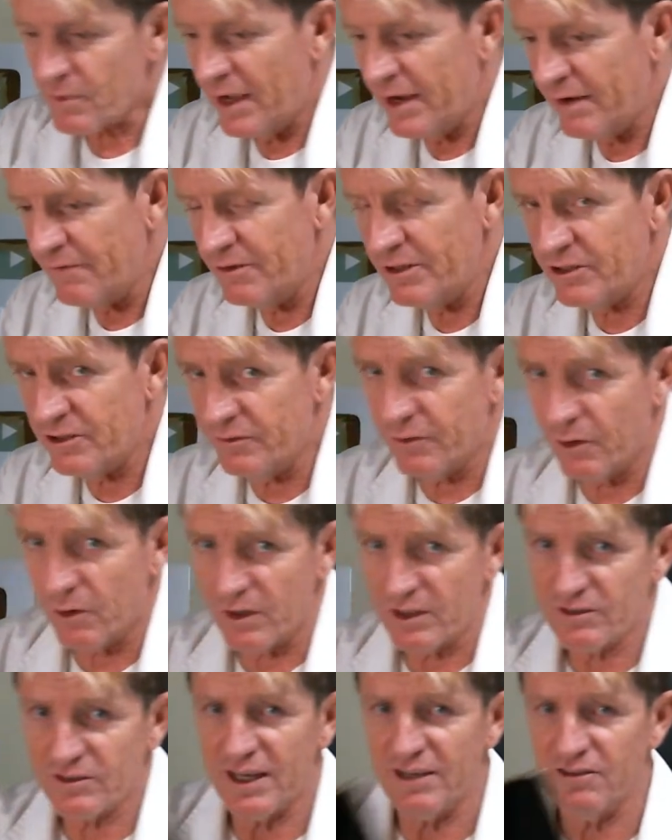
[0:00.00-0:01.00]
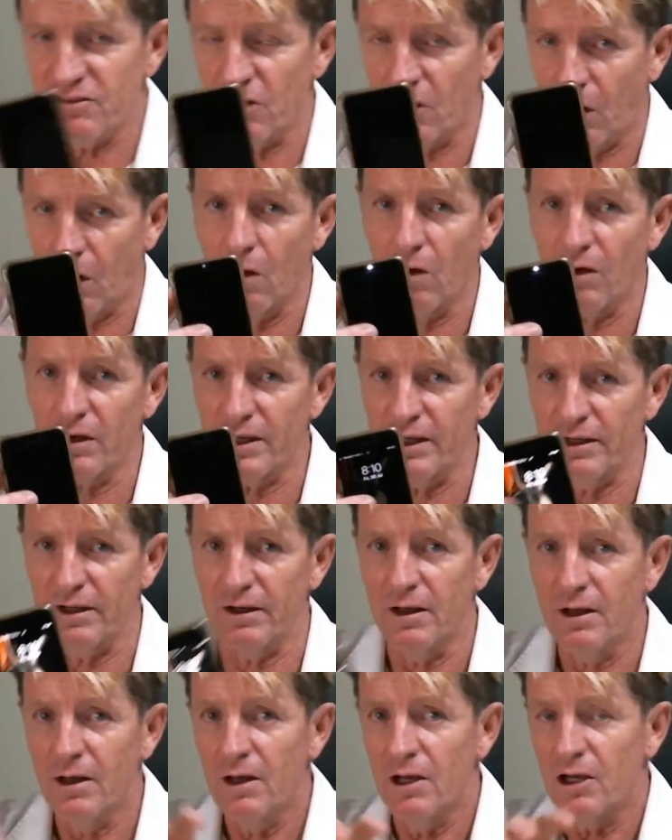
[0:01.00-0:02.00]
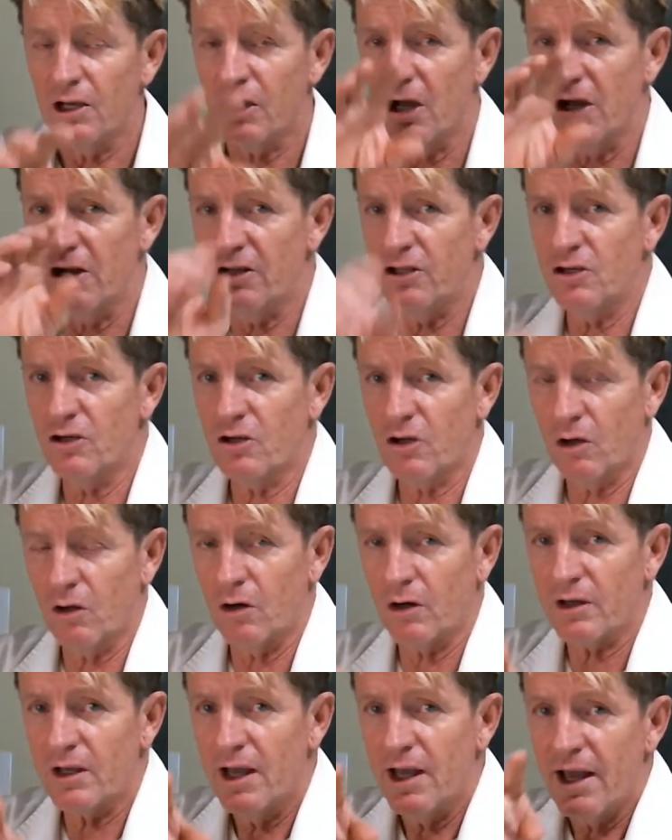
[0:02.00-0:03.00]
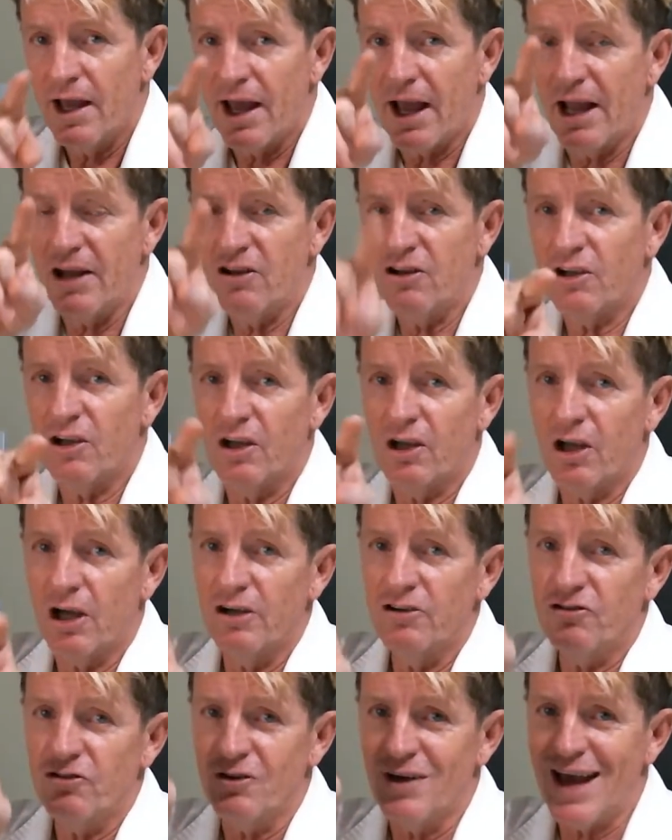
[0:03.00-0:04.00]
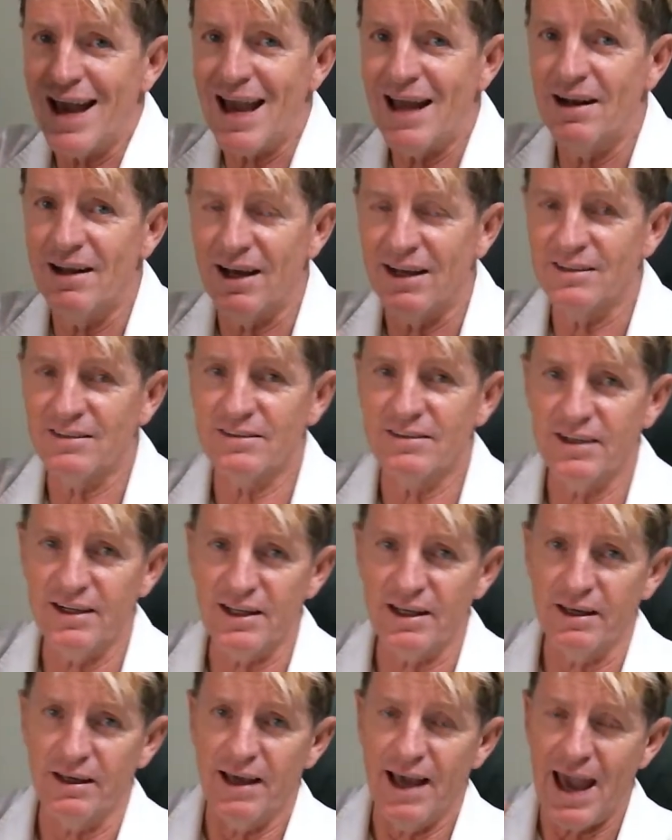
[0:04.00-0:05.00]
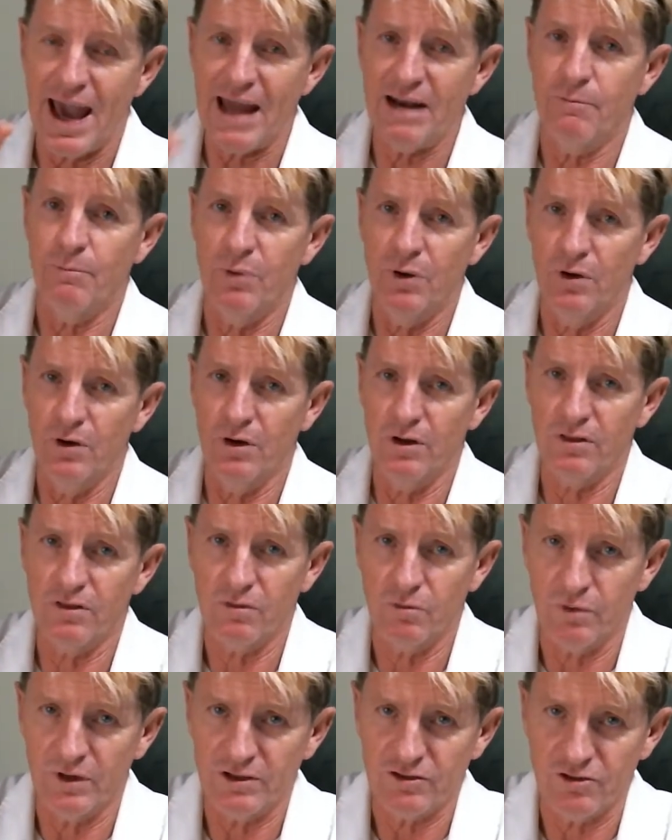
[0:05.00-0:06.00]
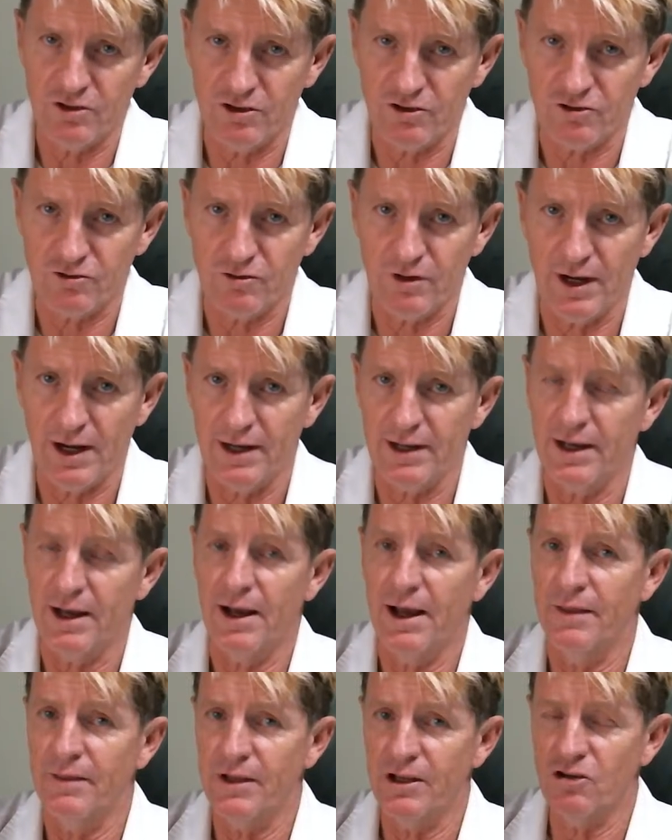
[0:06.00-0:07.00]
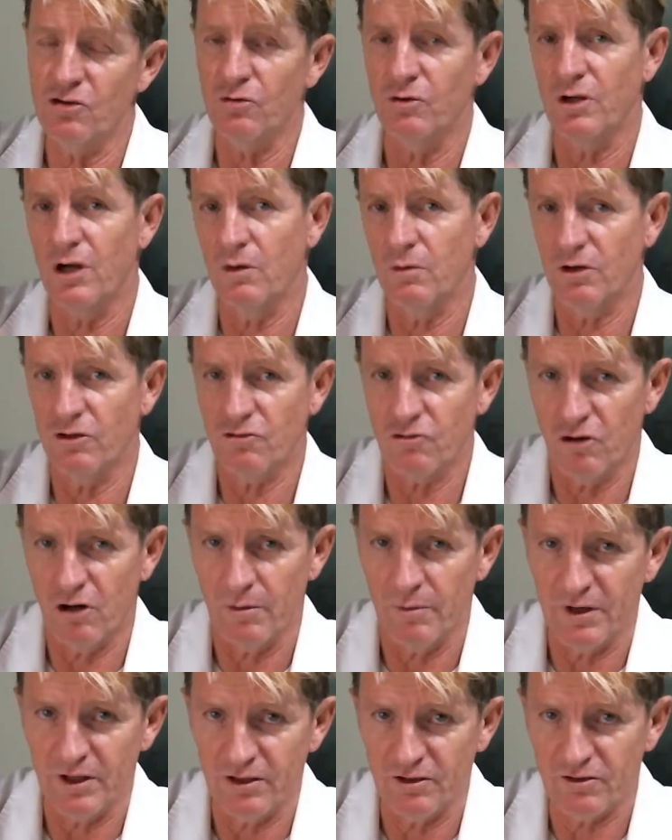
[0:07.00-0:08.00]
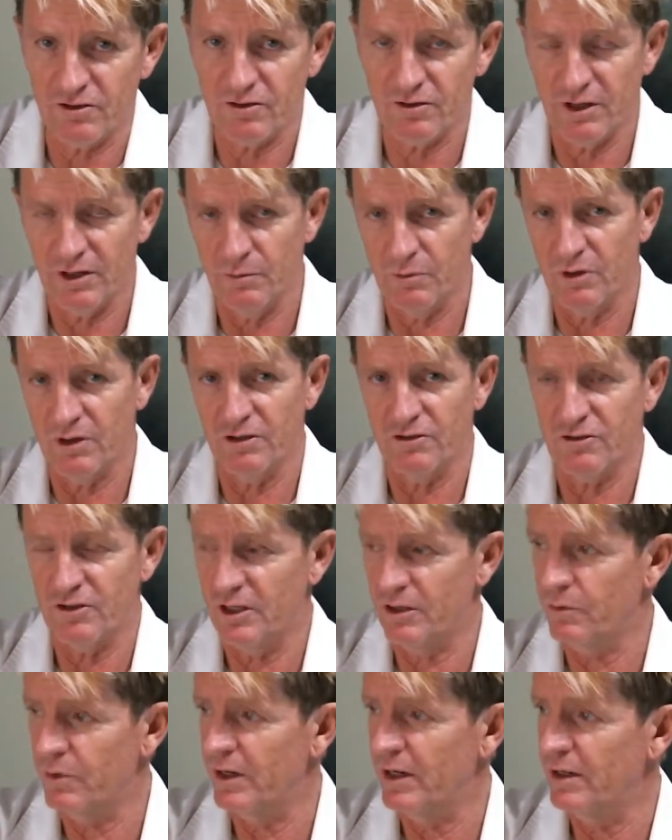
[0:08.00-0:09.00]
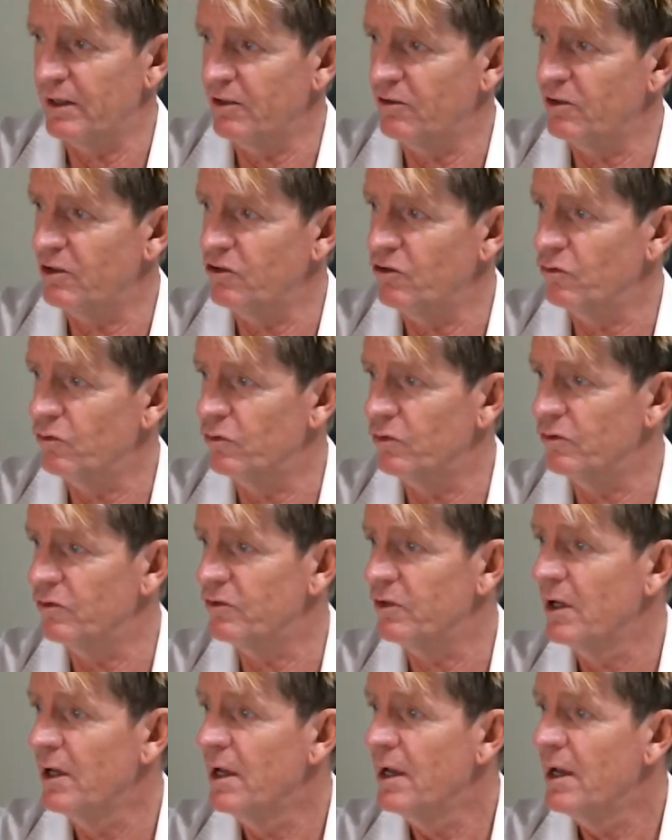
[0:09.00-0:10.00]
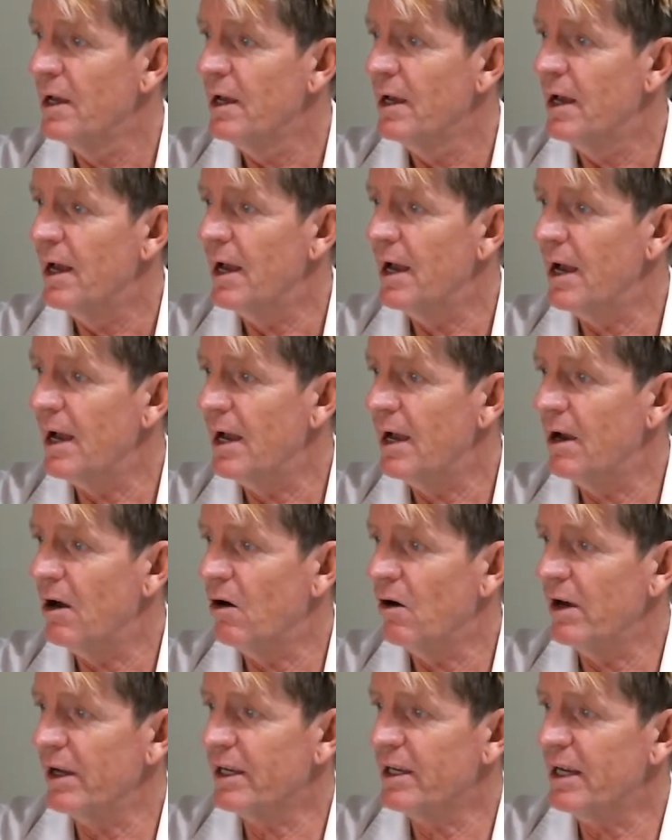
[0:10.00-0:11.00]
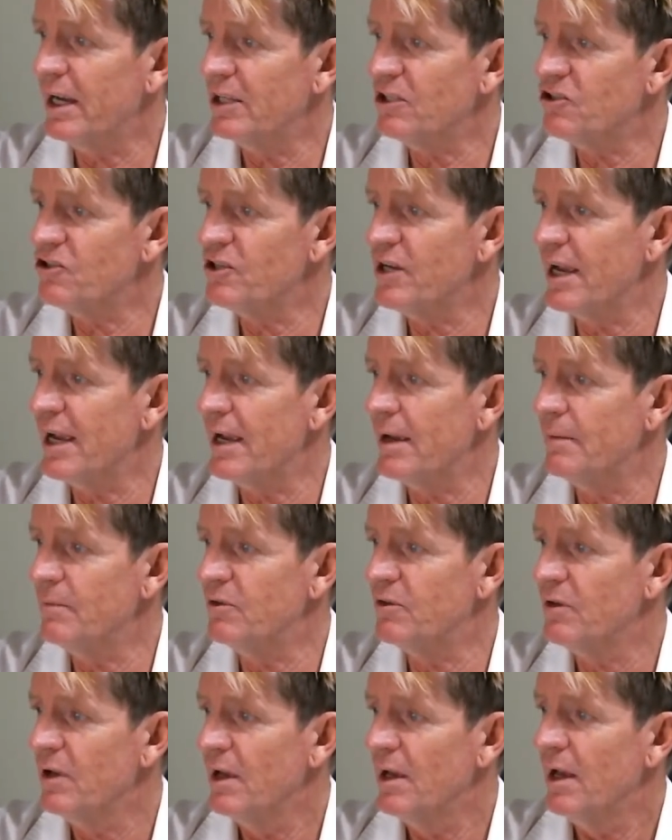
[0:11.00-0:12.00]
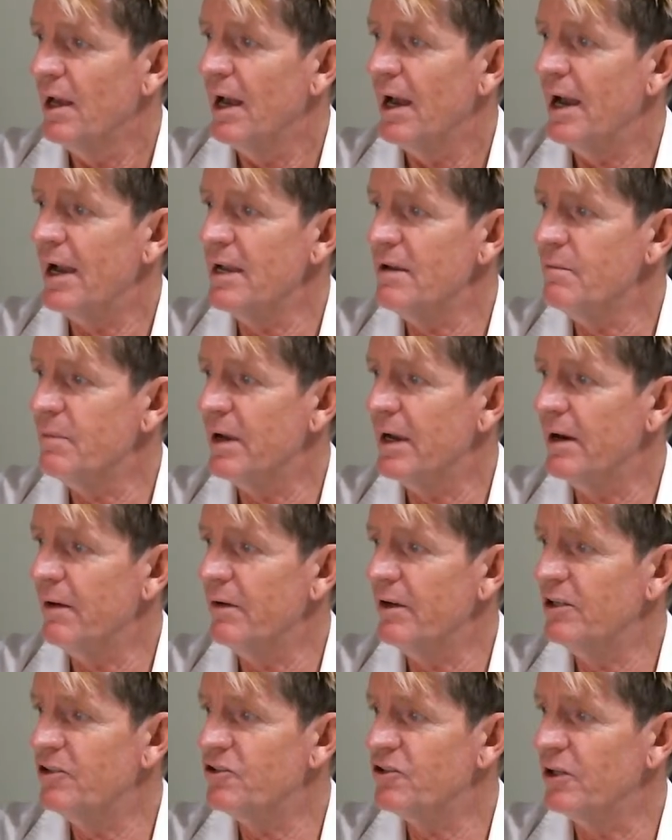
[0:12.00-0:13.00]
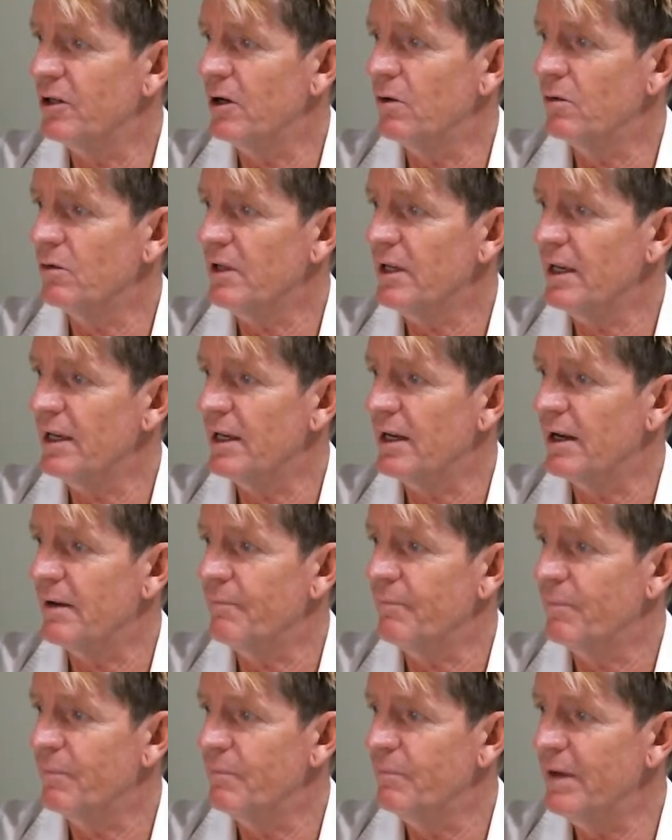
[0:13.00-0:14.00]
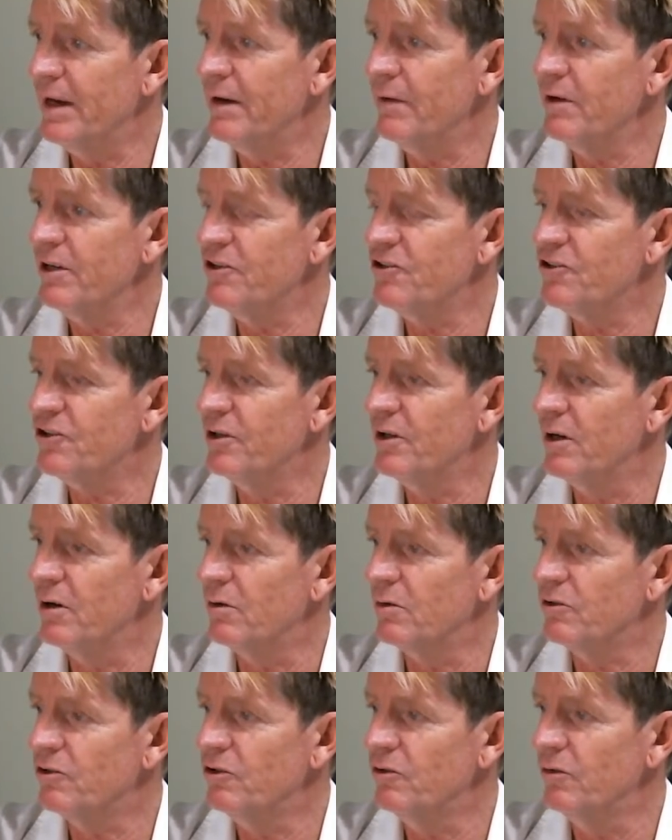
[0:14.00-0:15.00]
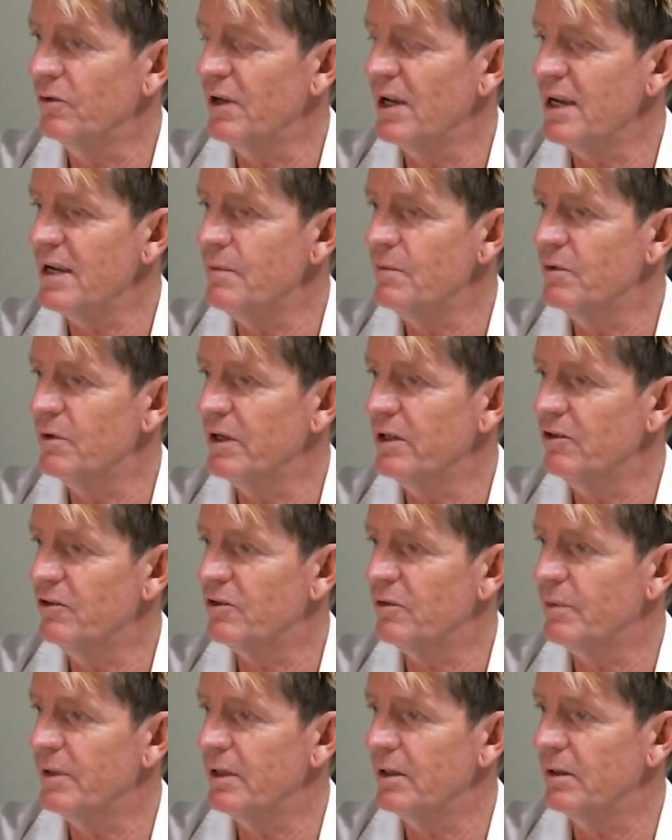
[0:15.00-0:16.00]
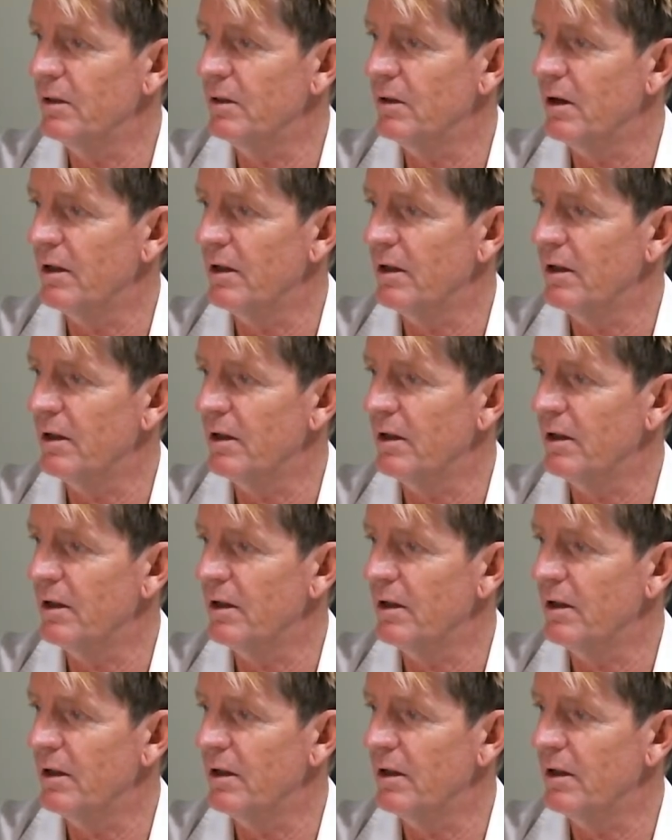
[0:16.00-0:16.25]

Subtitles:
Every device has a clock in it. Go to your clock and you can go to add a city, add Perth, Western Australia, and then you'll know what time it is in my city when it is in yours. I catch Shams. Hey, Mary Chenault here. Mary Chenault, your name rings a bell.